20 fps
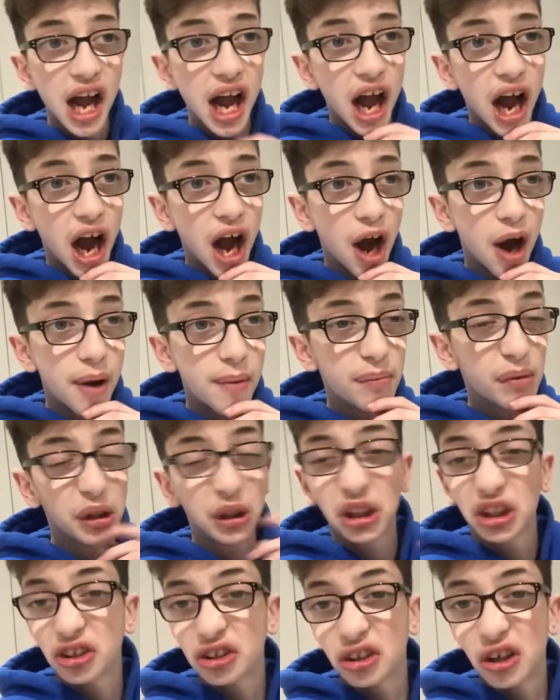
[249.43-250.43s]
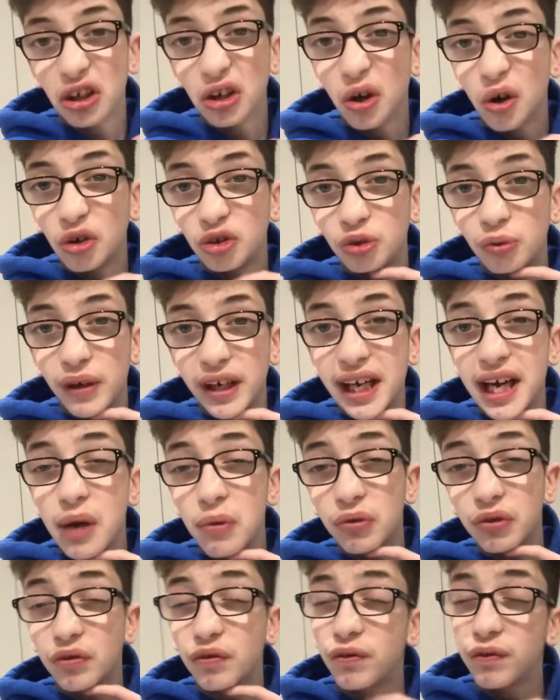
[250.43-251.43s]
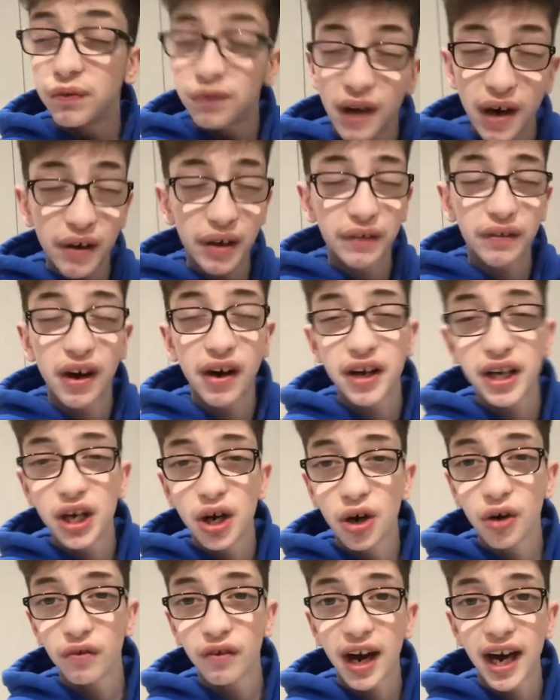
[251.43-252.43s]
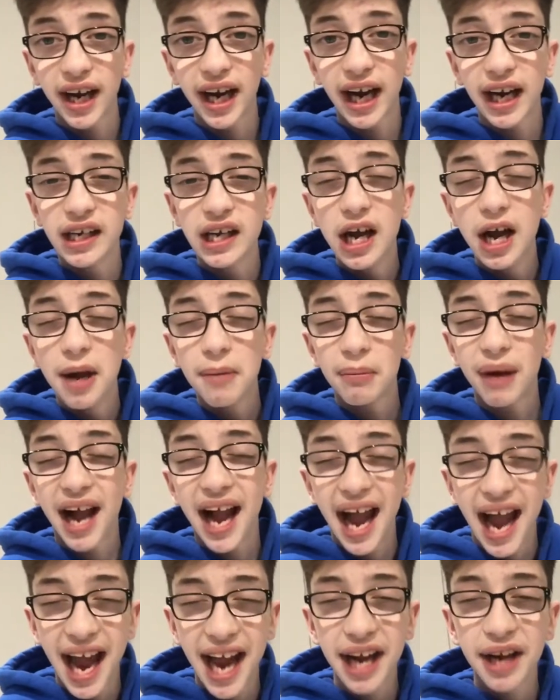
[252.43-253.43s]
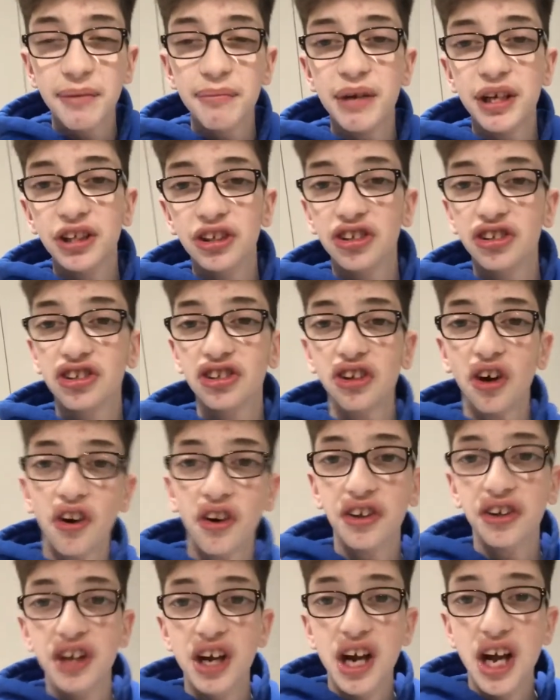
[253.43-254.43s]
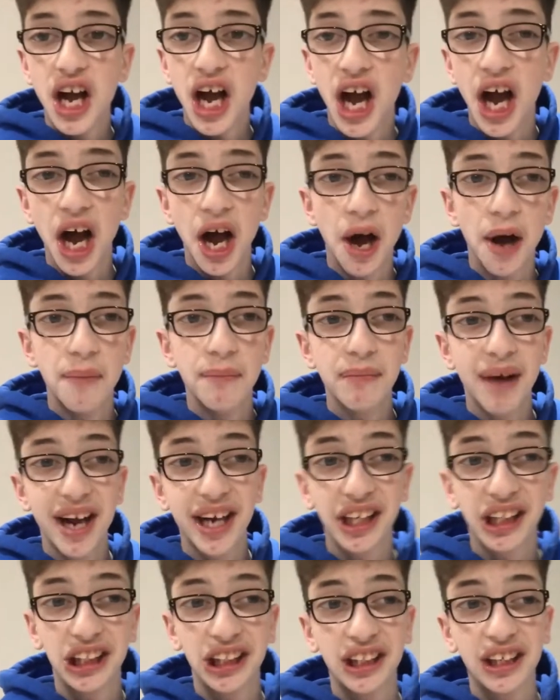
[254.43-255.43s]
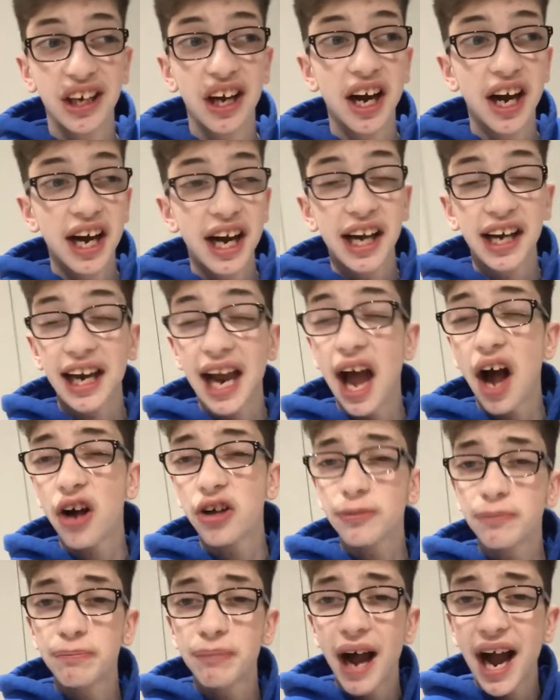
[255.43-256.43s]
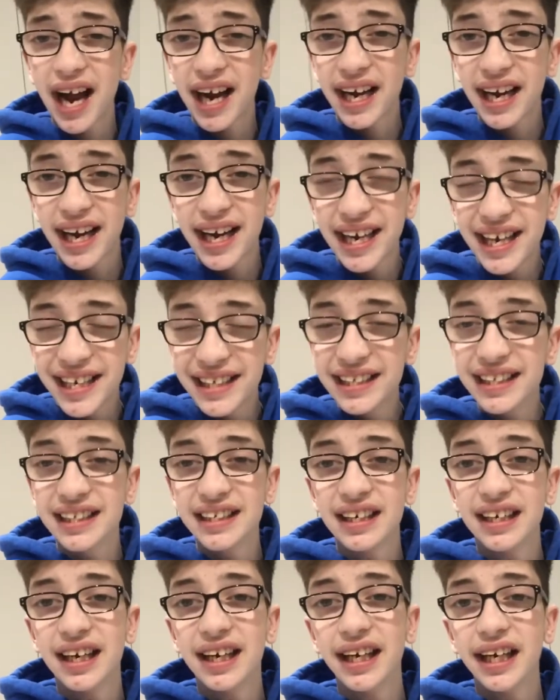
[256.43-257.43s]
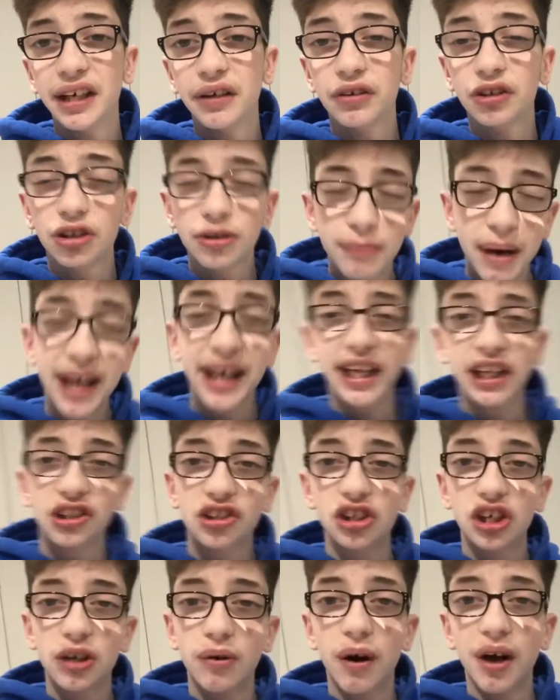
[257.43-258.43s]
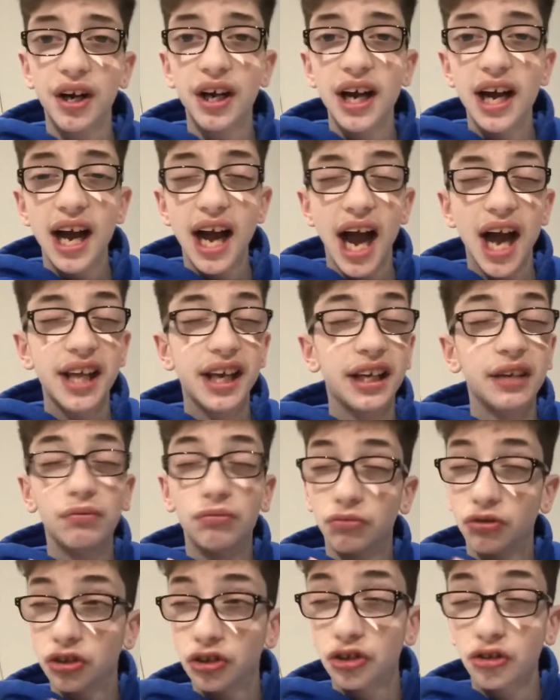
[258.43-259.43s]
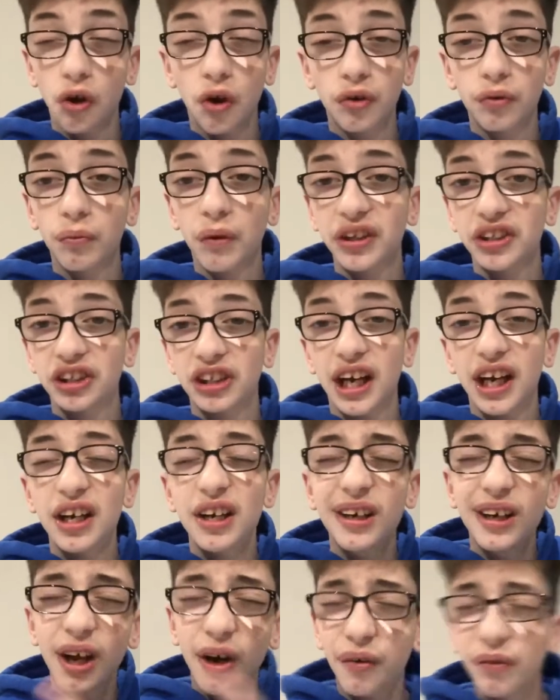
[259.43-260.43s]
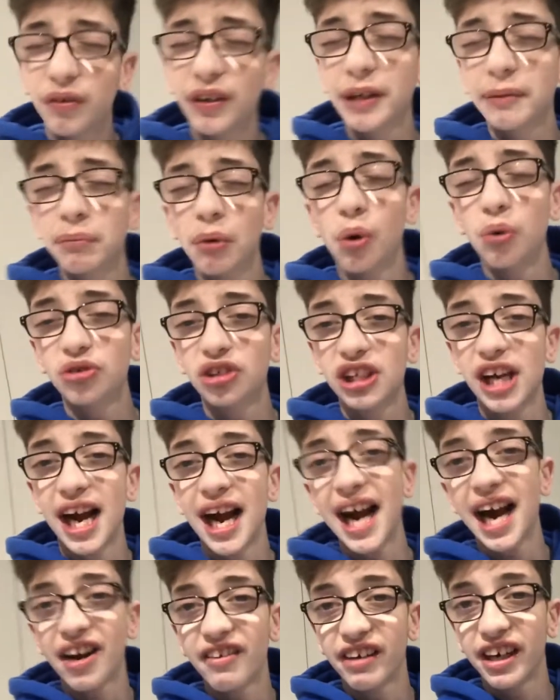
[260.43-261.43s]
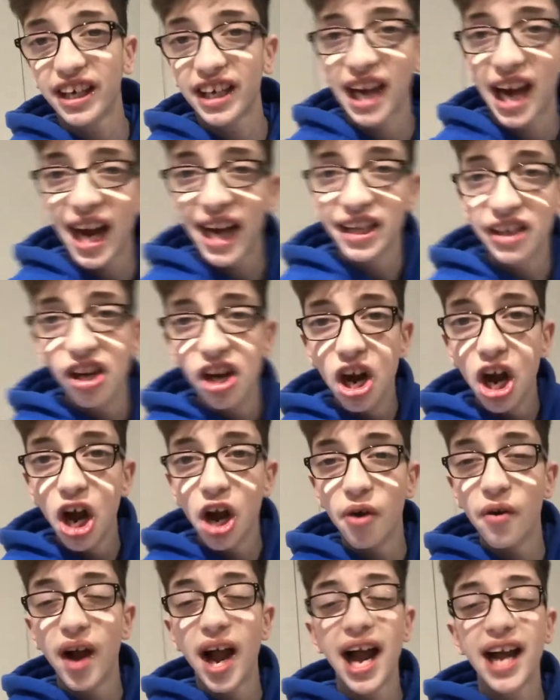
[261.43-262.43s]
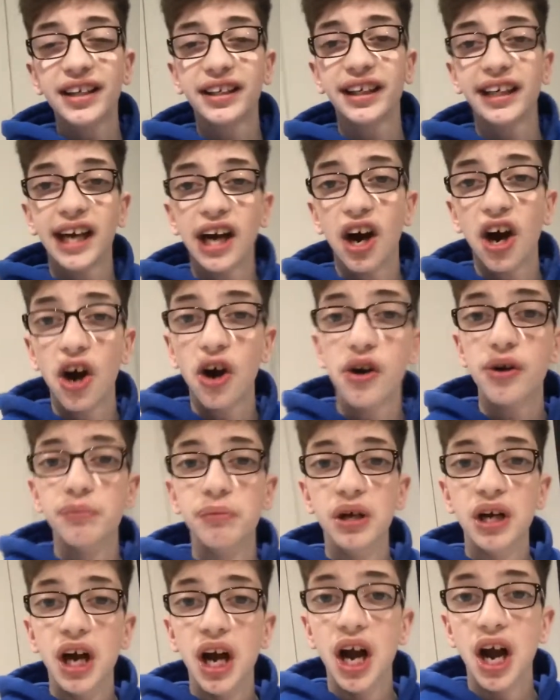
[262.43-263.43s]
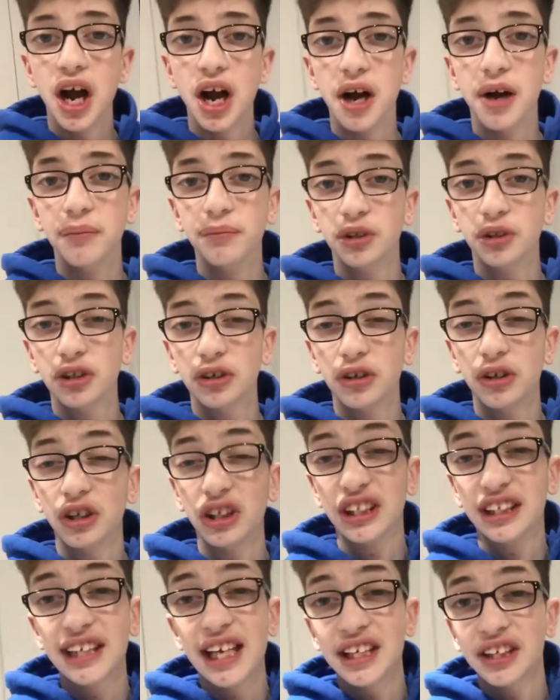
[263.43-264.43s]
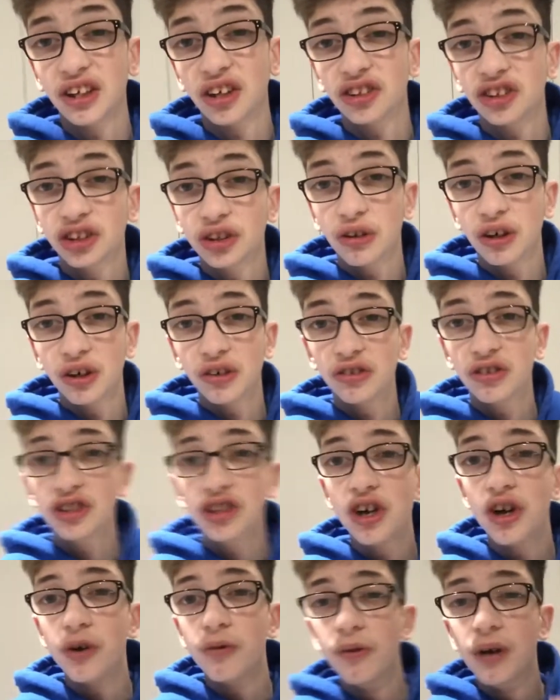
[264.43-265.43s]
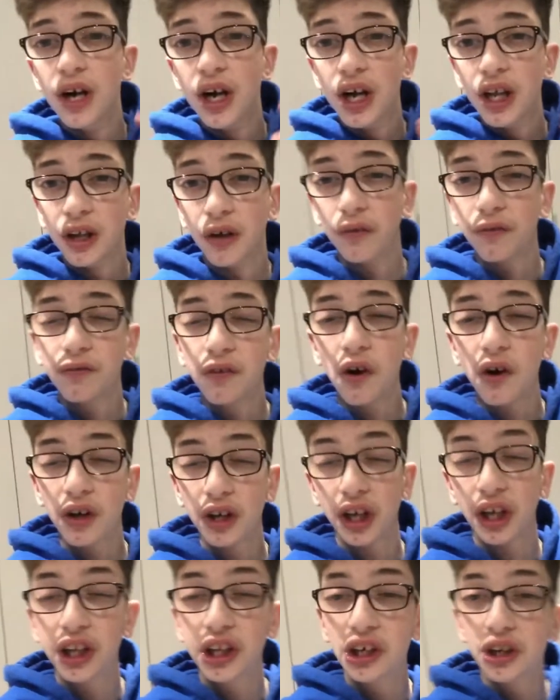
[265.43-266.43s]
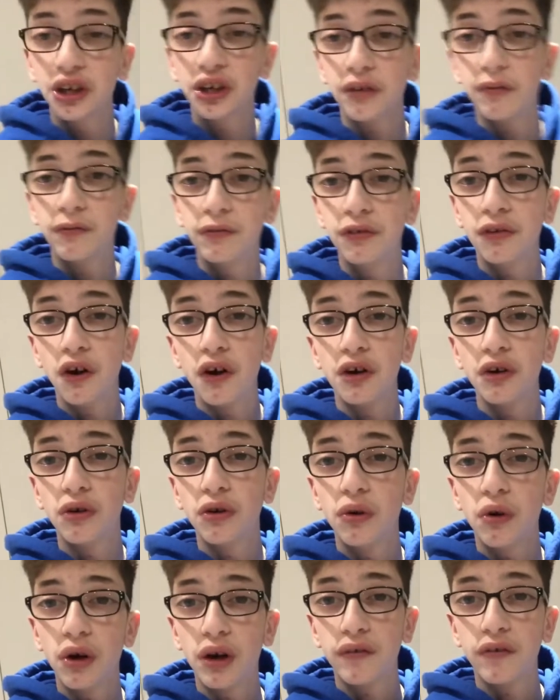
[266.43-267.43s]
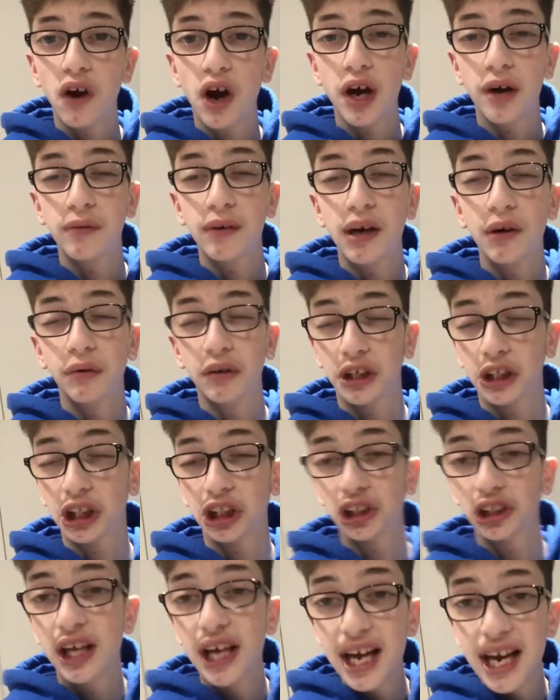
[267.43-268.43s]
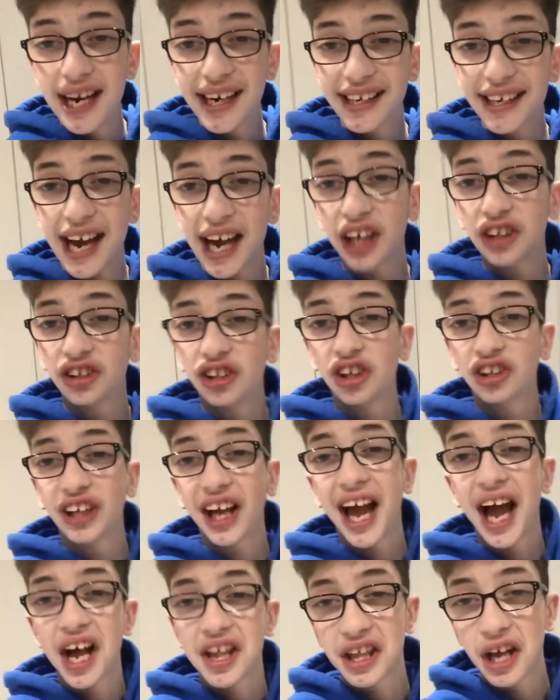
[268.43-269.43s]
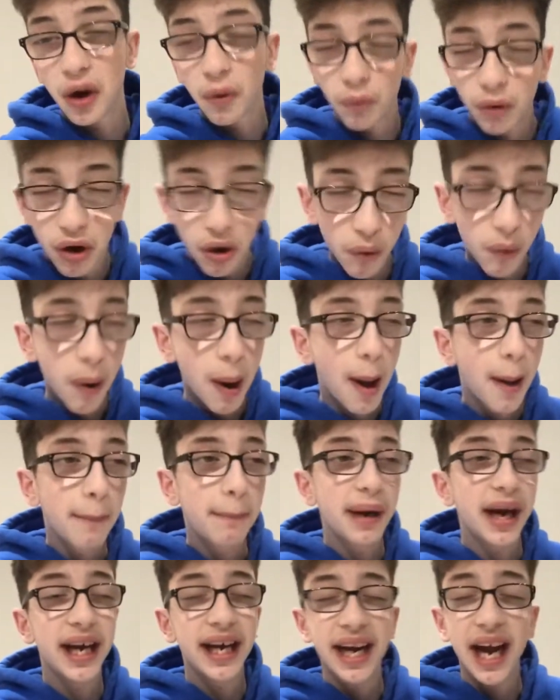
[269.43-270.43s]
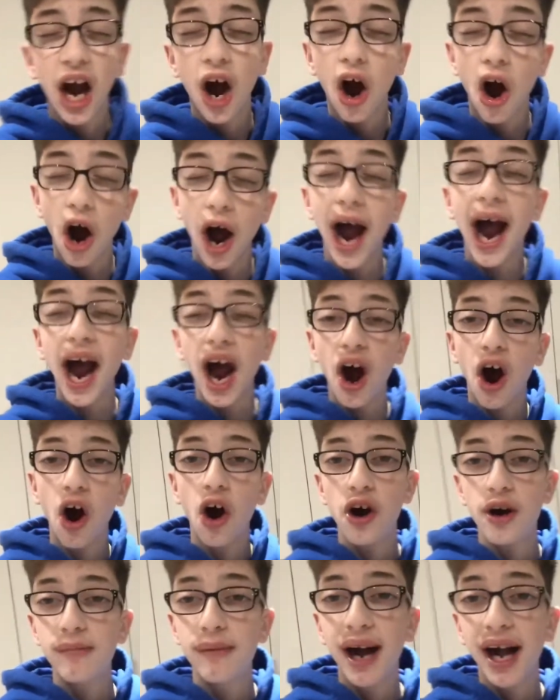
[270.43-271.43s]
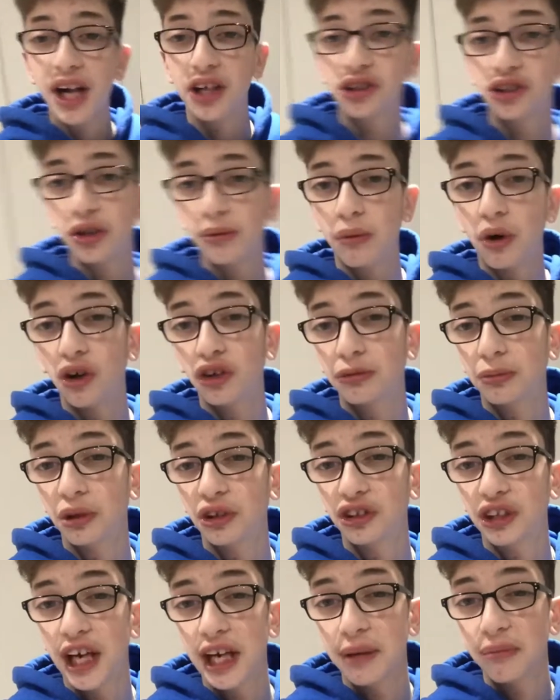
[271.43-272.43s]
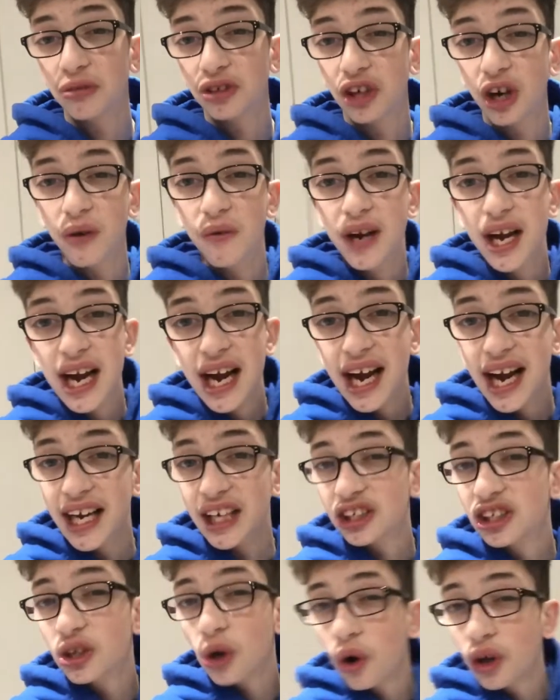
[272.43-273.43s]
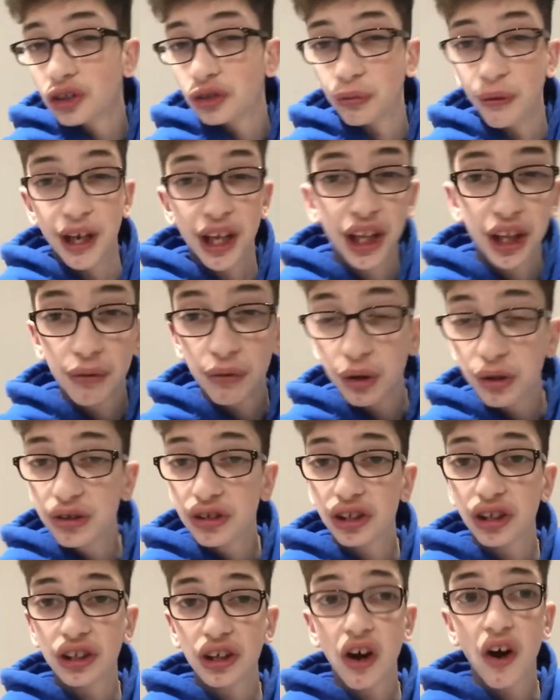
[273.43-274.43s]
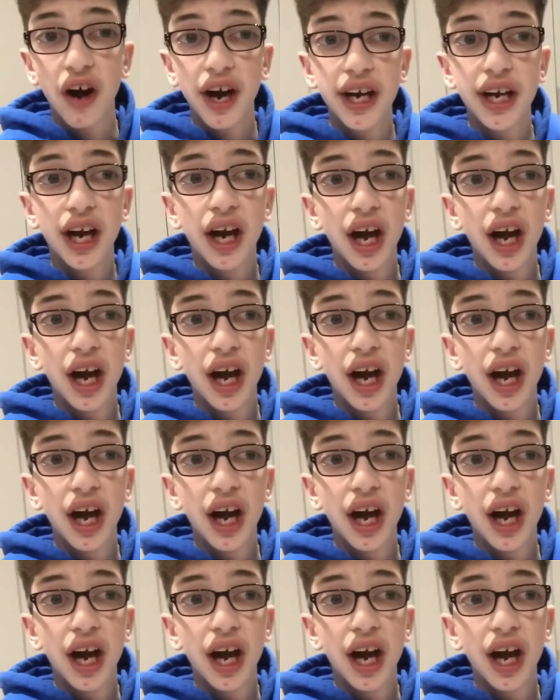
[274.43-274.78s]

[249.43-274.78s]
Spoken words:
And just like last week, it was very, very nerve-wracking. But Heung-min's Son managed to get us back into the lead to make it 2-1. And then Son, once again, lovely ball to Harry Kane, who headed it home to send us through to the third and final qualifying round, which is next Thursday. And that will be at home at the Tottenham Hotspur Stadium. So it's nice. We're through tonight.